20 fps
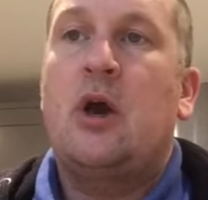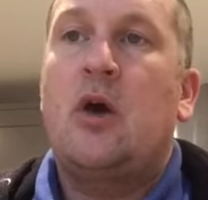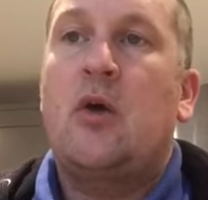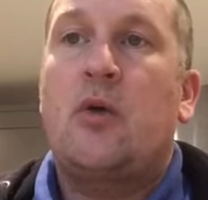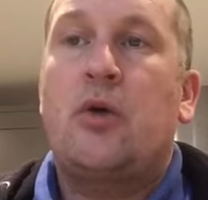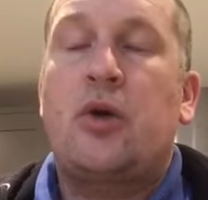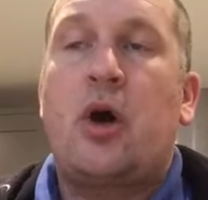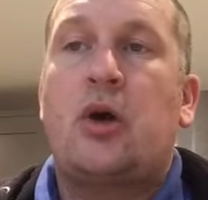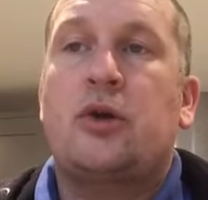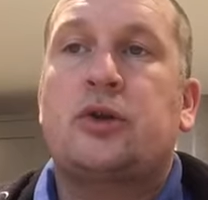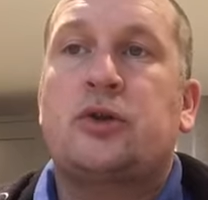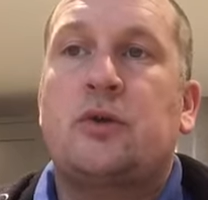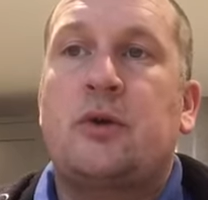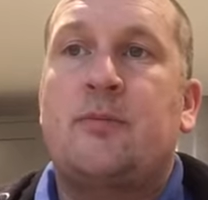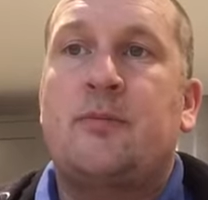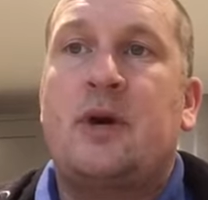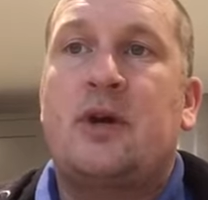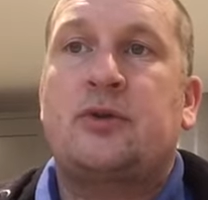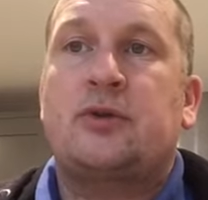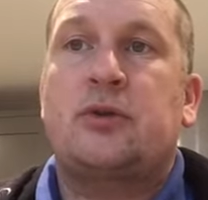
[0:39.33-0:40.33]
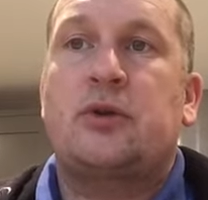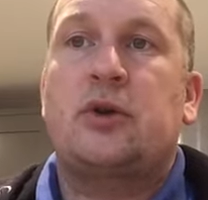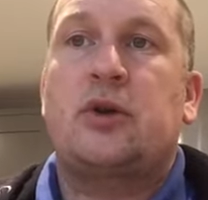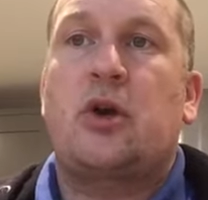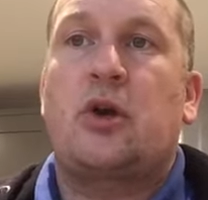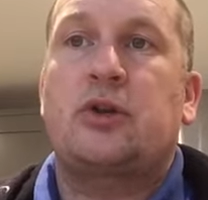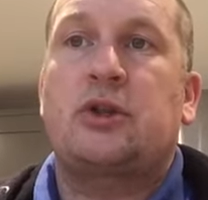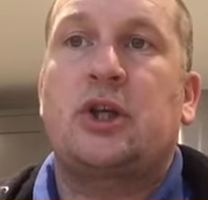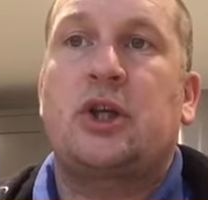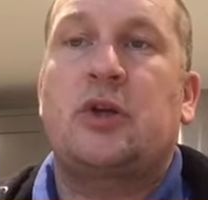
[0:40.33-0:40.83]
We're also in Matt's going to
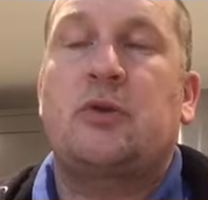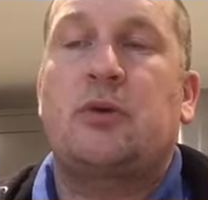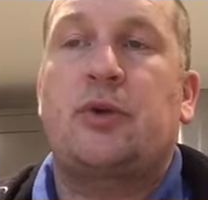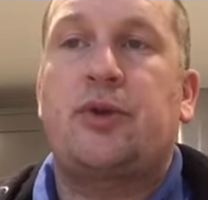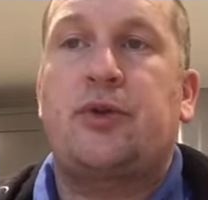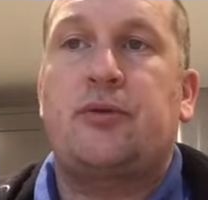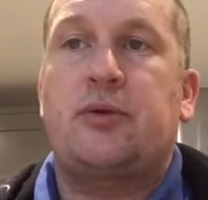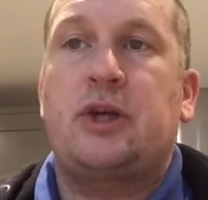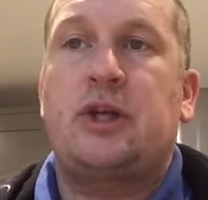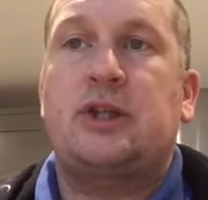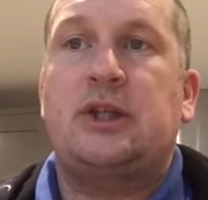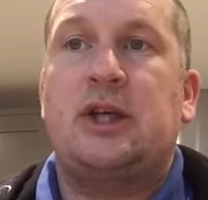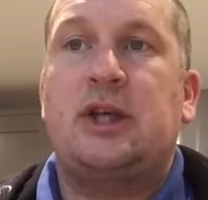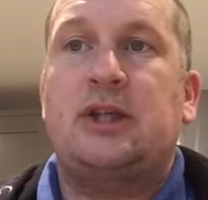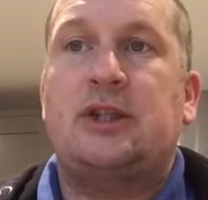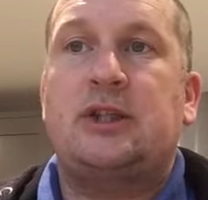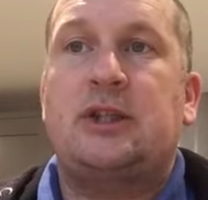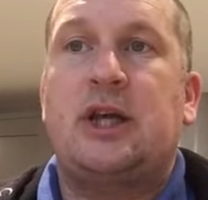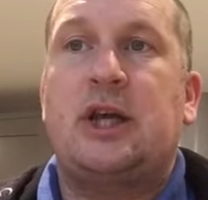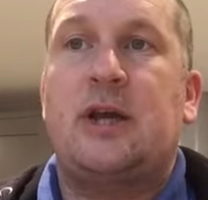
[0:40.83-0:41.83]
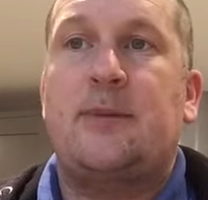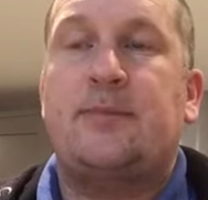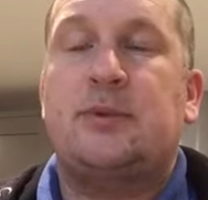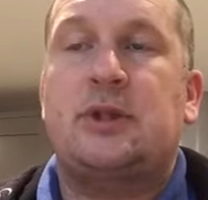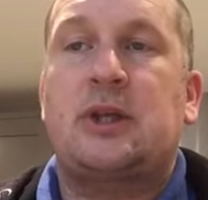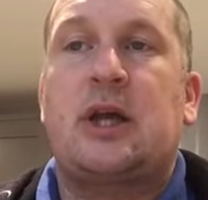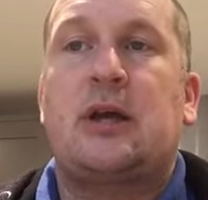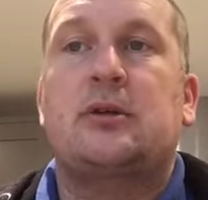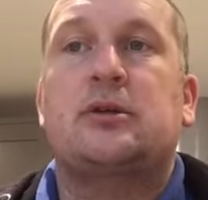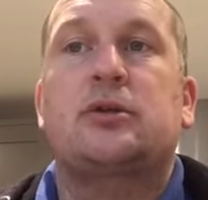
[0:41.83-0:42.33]
continue with 3D
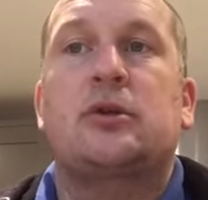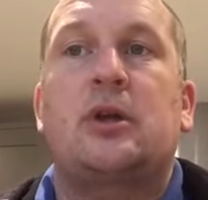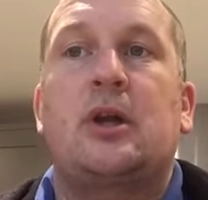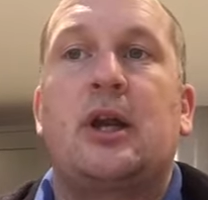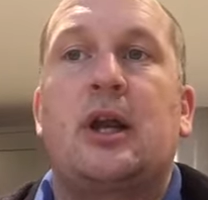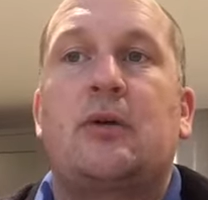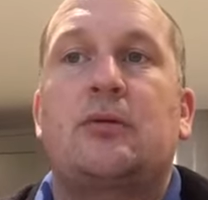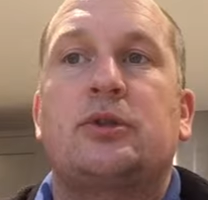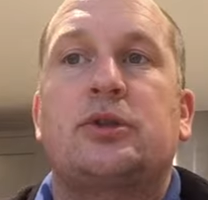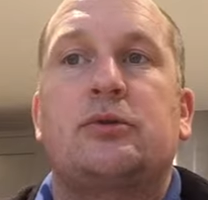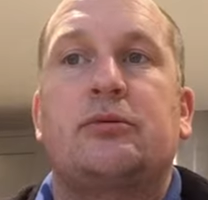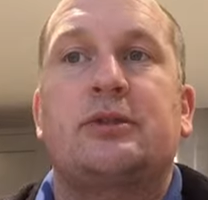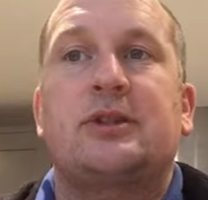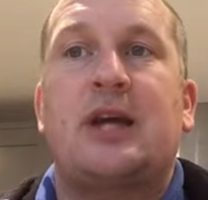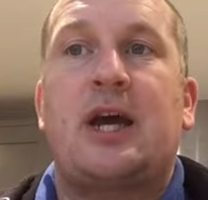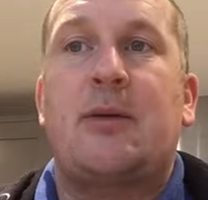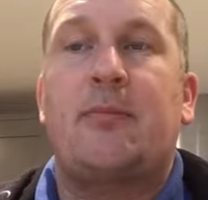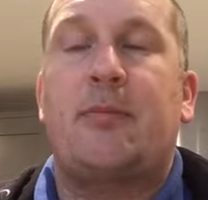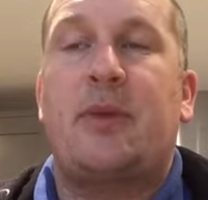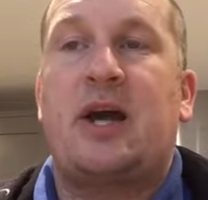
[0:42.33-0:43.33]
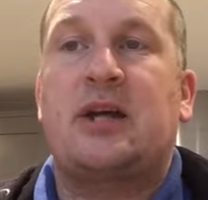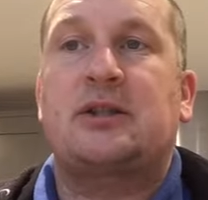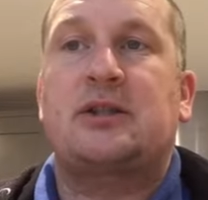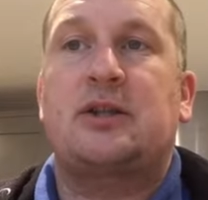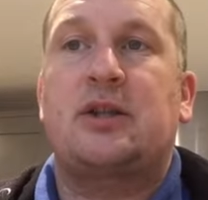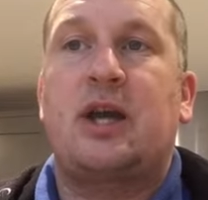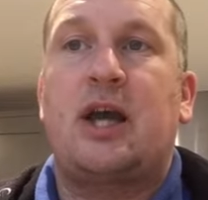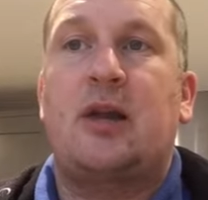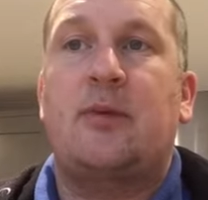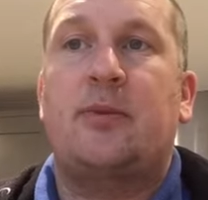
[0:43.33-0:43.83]
shapes. That's going to allow us to return back
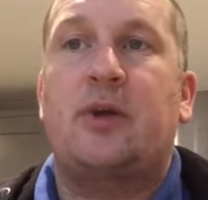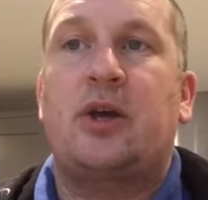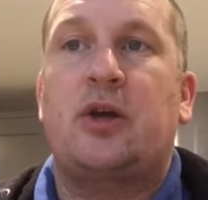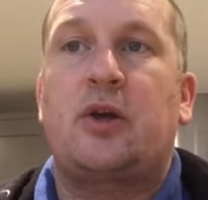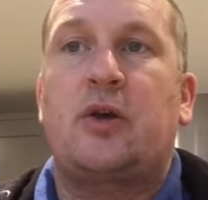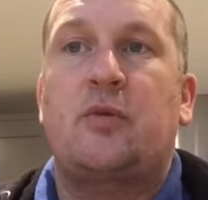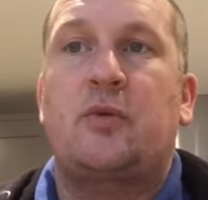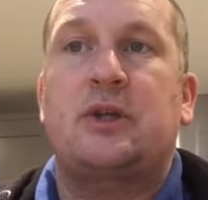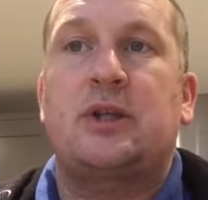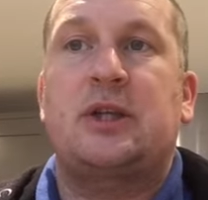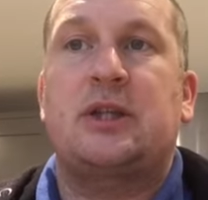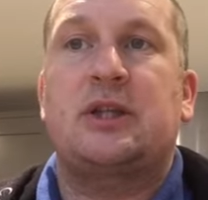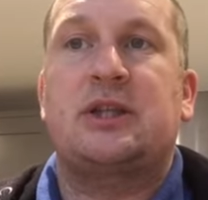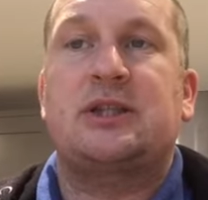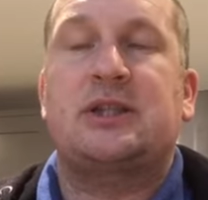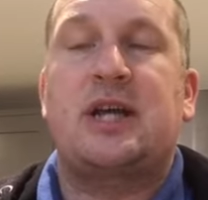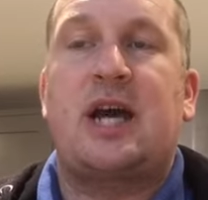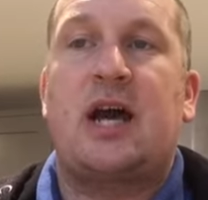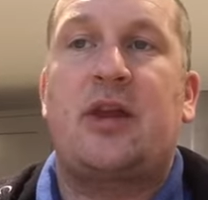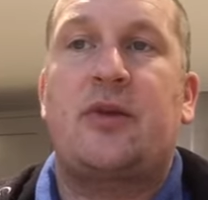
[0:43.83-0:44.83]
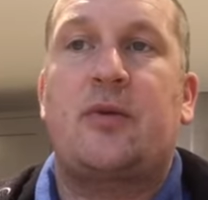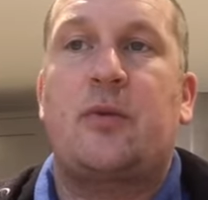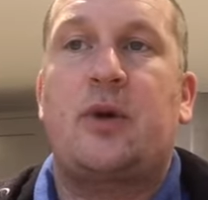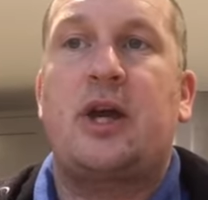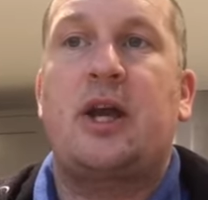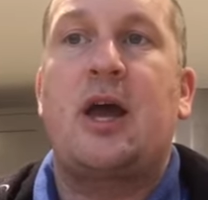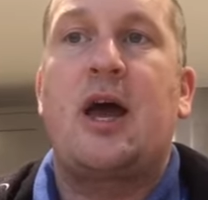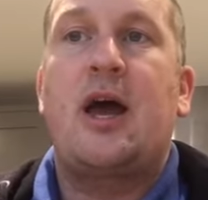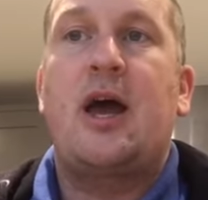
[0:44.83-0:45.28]
to the LBQ we did at the start of the week